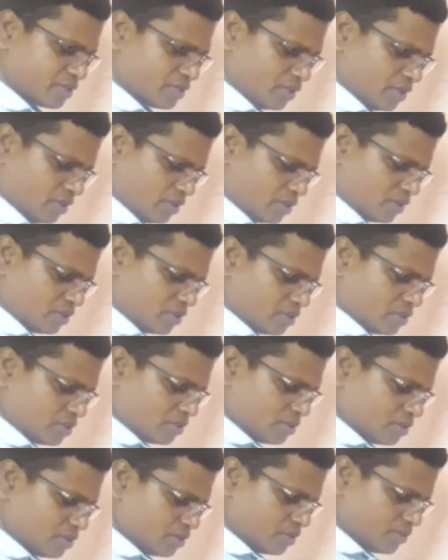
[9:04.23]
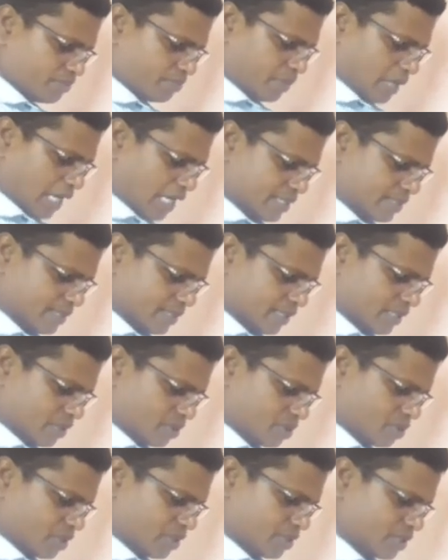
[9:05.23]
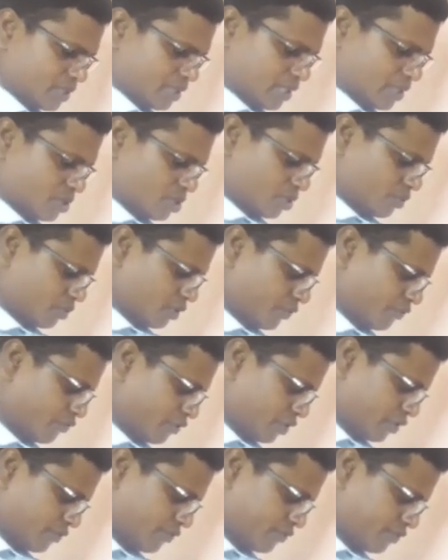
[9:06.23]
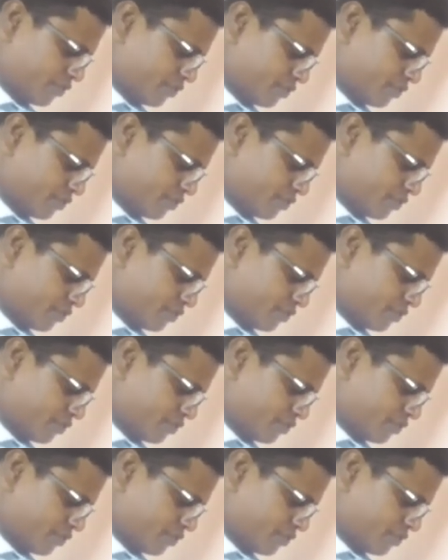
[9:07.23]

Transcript: the past continuous tense of the verb.